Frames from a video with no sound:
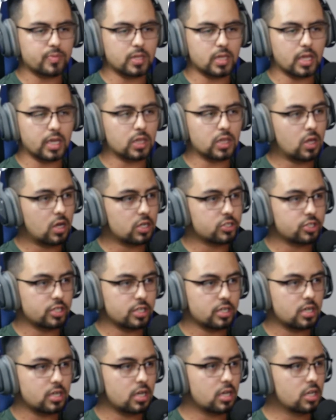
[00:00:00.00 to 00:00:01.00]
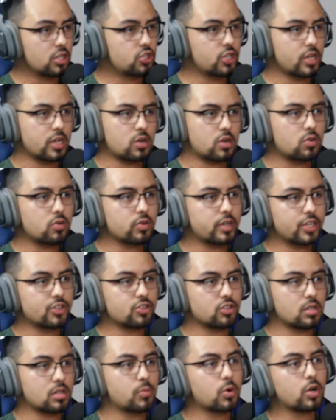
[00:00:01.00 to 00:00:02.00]
be like Logic, J. Cole,
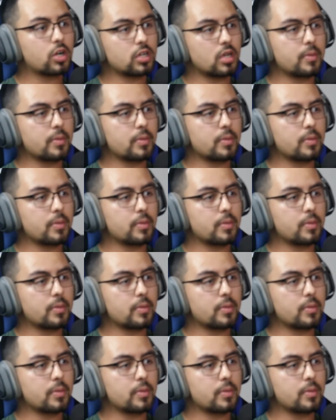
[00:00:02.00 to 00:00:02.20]
Kendrick Lamar.